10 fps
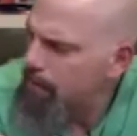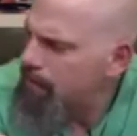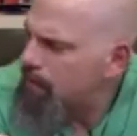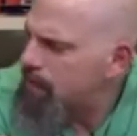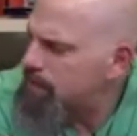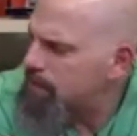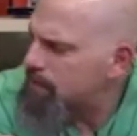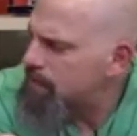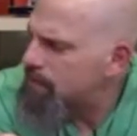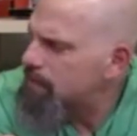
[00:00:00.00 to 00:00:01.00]
who was it?
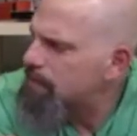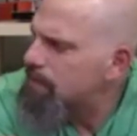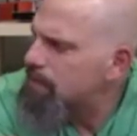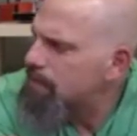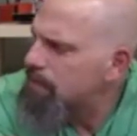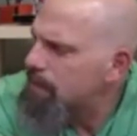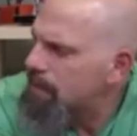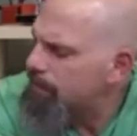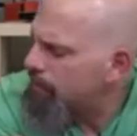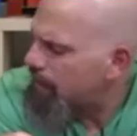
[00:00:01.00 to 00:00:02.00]
Oh,
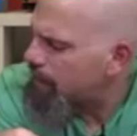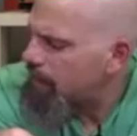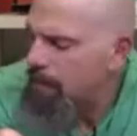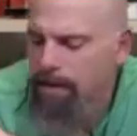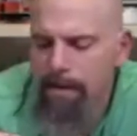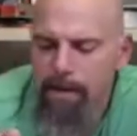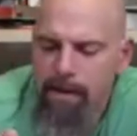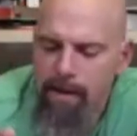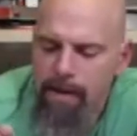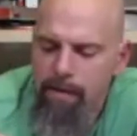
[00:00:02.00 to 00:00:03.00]
I forget.
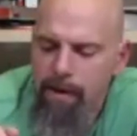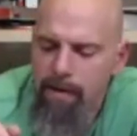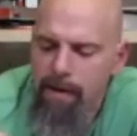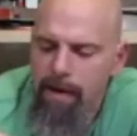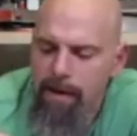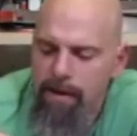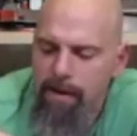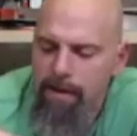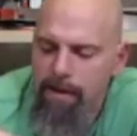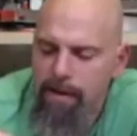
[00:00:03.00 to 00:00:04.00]
Anyway, uh,
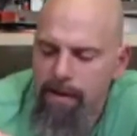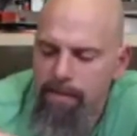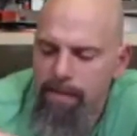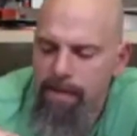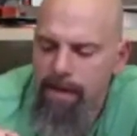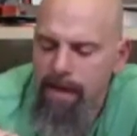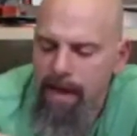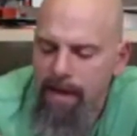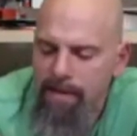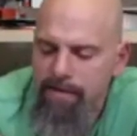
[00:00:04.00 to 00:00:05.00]
a
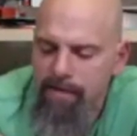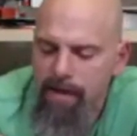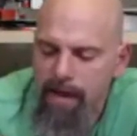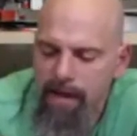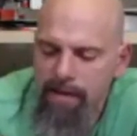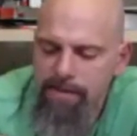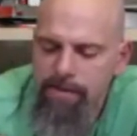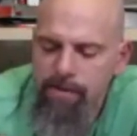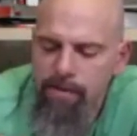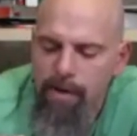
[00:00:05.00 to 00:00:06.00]
guy that said, hey, let's
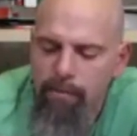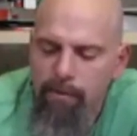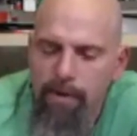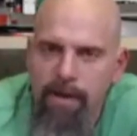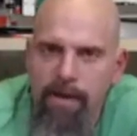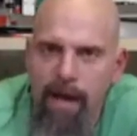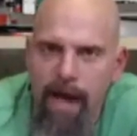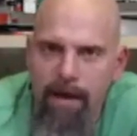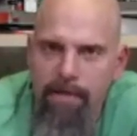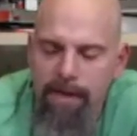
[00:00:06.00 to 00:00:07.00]
do a printed
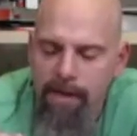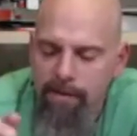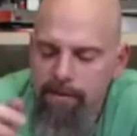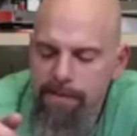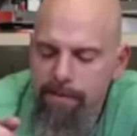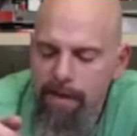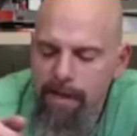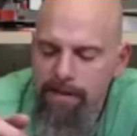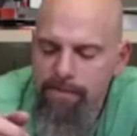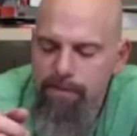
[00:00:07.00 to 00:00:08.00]
Acme nut. The reason why
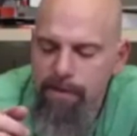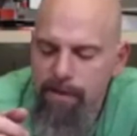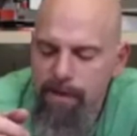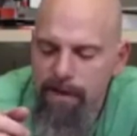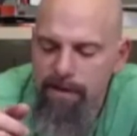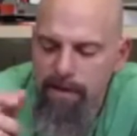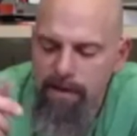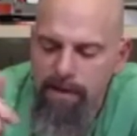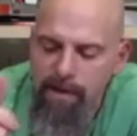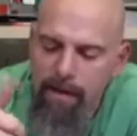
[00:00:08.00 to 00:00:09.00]
that's really a good idea